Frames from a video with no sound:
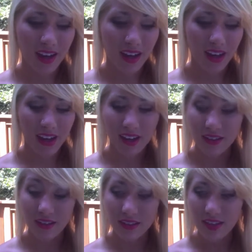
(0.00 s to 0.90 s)

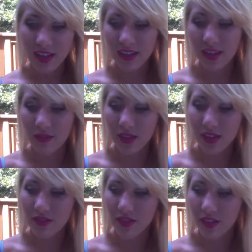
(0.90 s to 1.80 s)
the second thing I'm
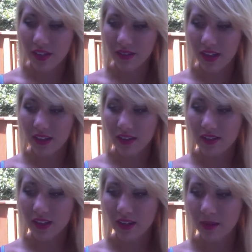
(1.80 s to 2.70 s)
thinking of doing is